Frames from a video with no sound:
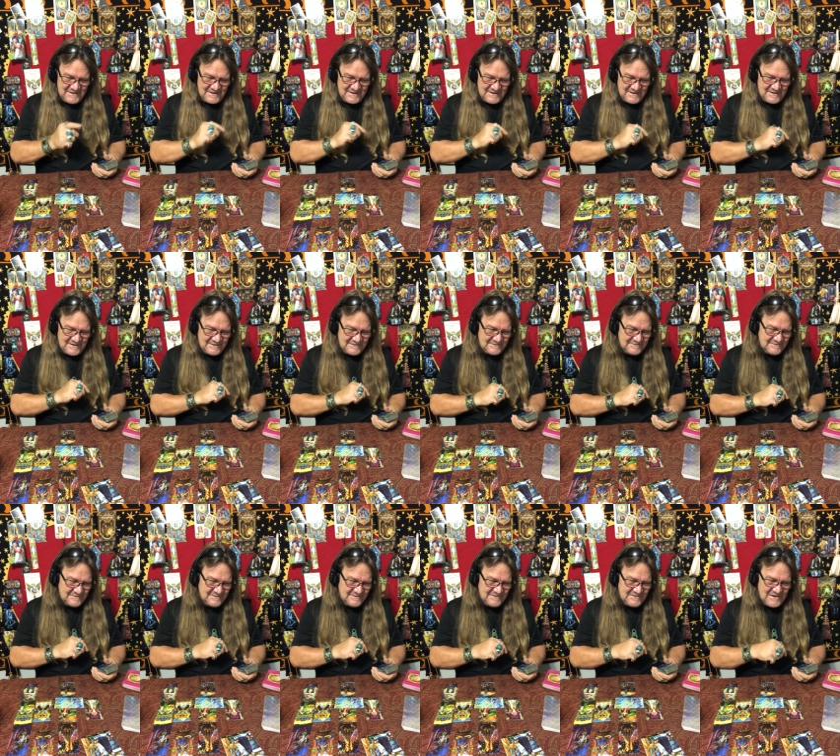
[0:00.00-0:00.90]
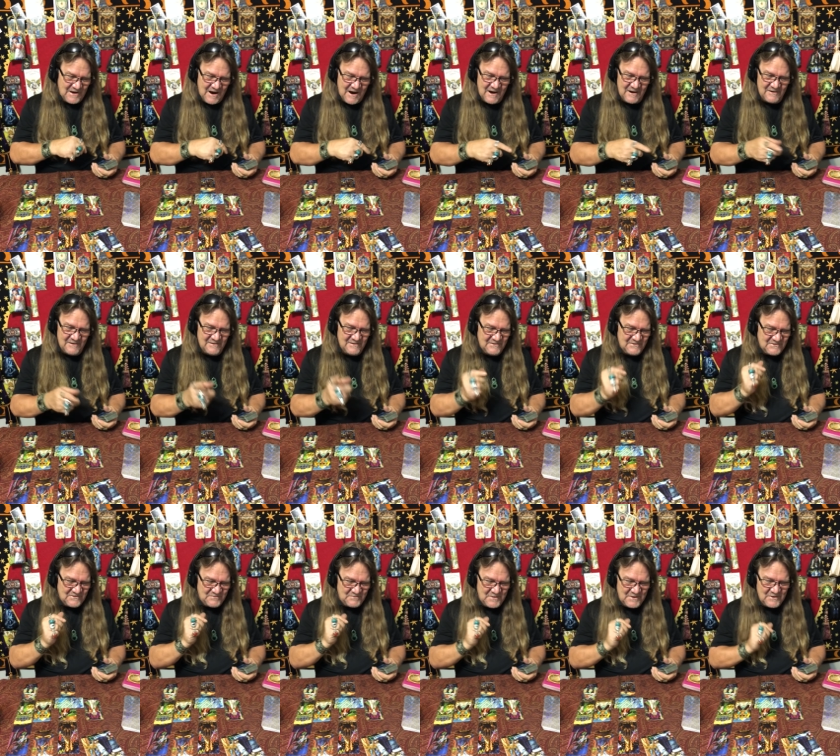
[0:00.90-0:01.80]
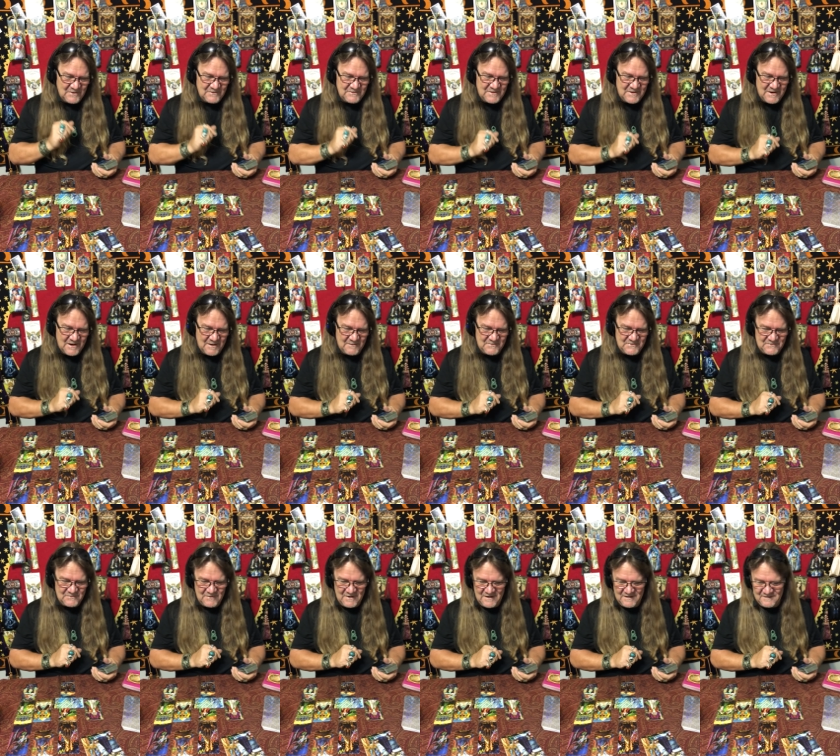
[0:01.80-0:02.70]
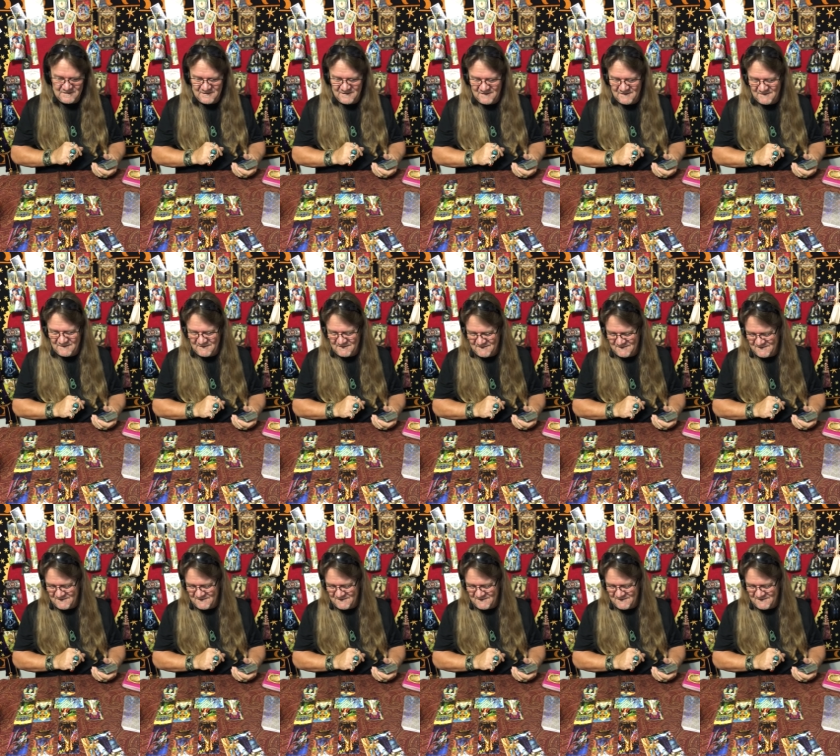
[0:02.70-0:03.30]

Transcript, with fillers: Yeah. Tired of the spilled cups right there.